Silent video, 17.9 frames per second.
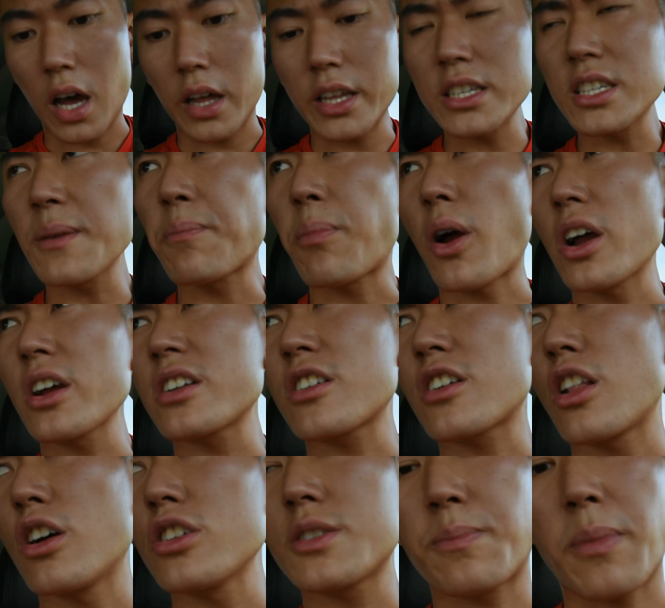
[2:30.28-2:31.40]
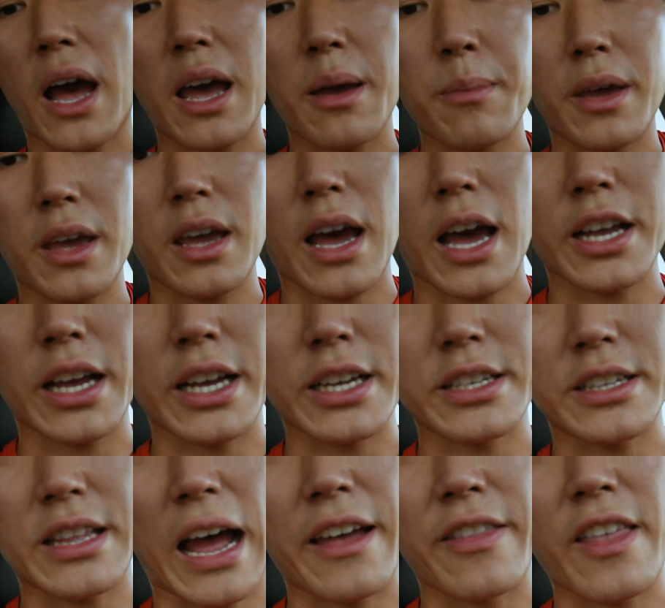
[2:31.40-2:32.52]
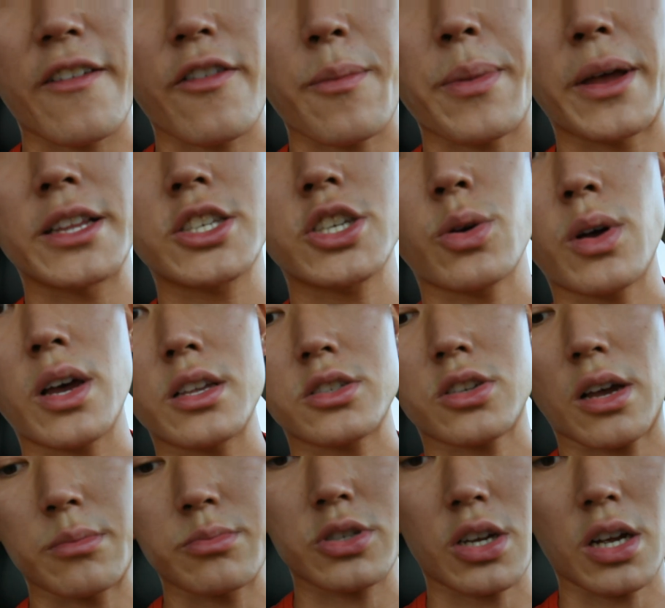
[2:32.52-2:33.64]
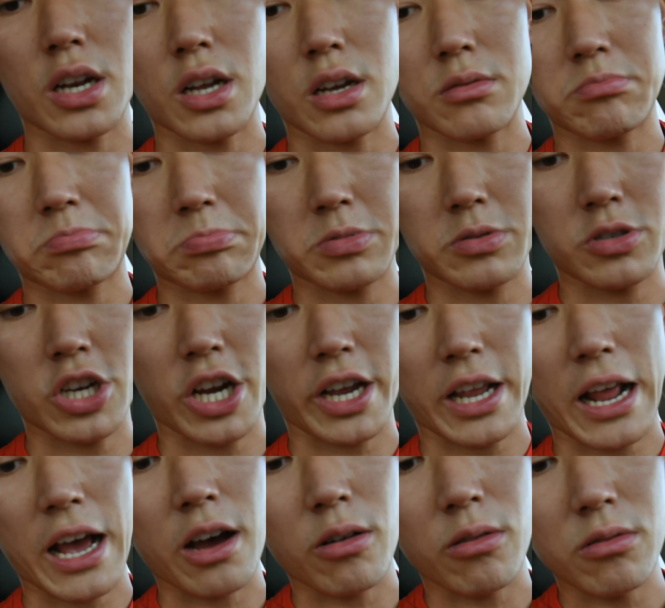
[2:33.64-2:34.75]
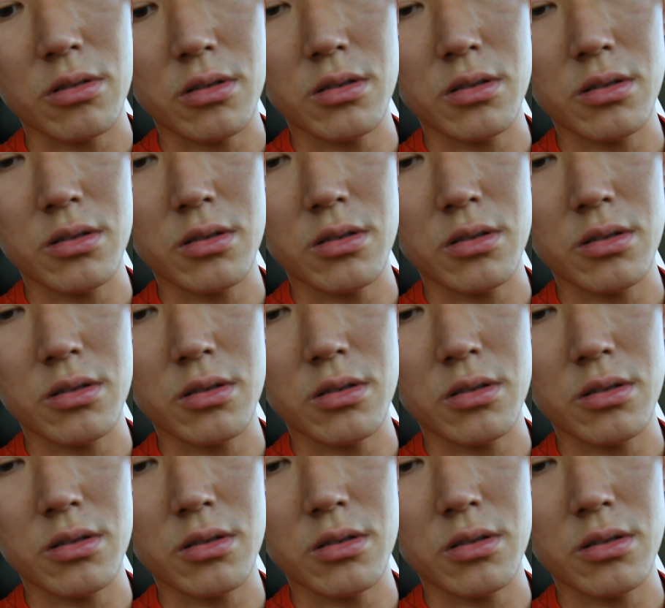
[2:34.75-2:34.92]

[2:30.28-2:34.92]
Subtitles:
There's a park close by me. I've never been to it, so I'm just gonna check it out.